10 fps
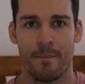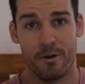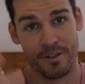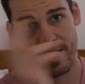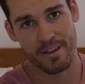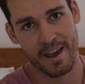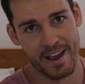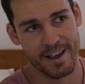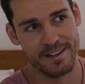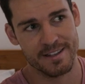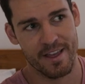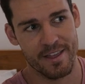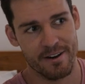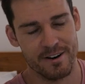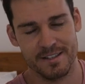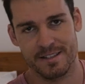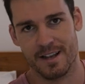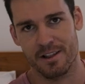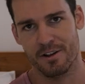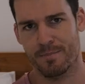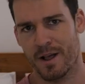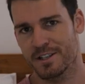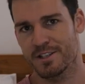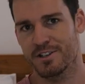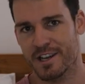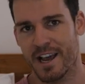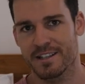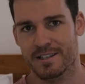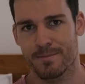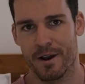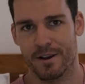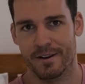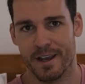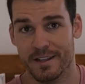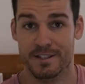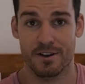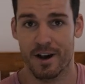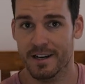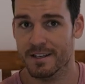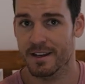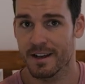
But on the other hand, there is a lot of places you can smoke inside.